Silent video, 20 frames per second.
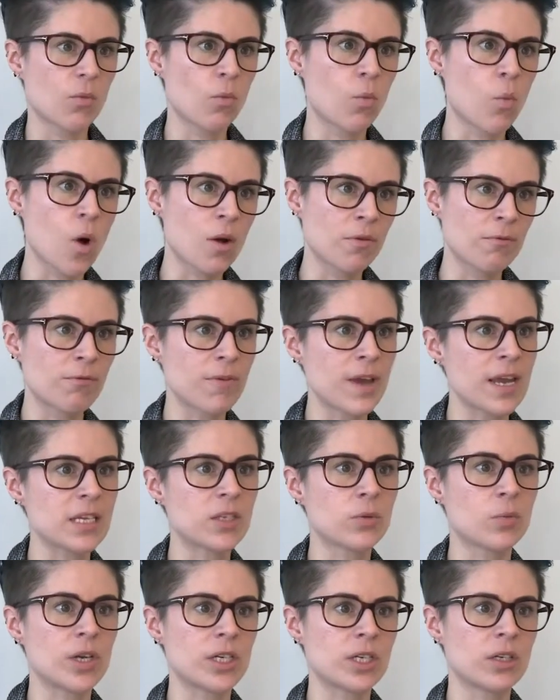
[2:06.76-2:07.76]
One
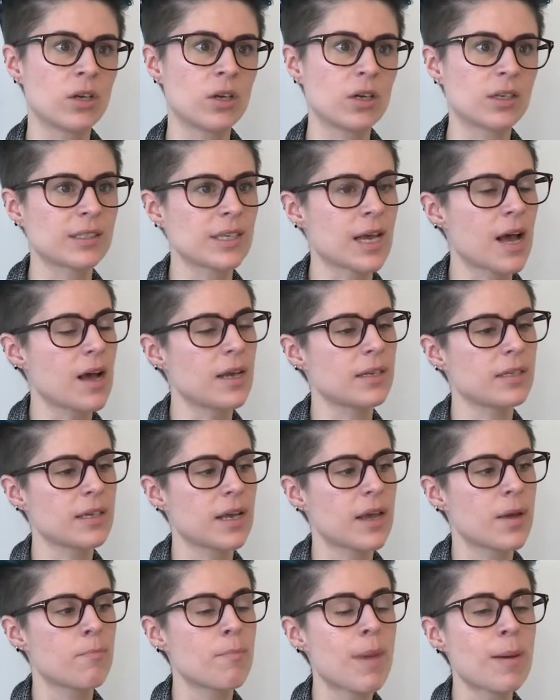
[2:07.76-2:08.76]
face which looks
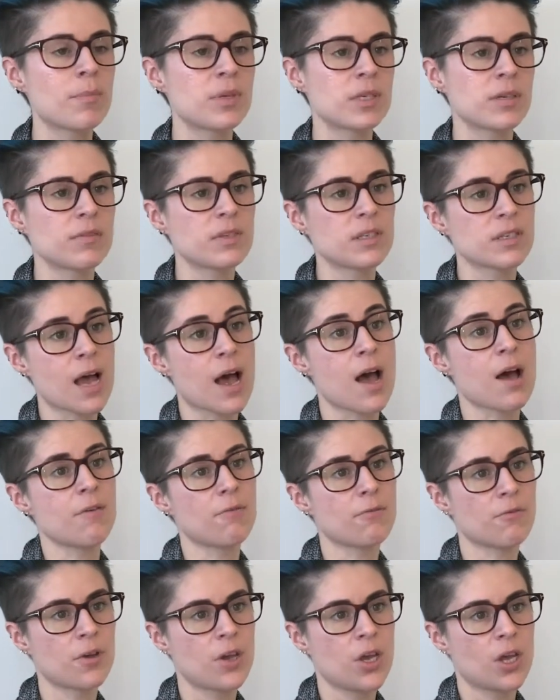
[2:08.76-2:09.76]
at members of staff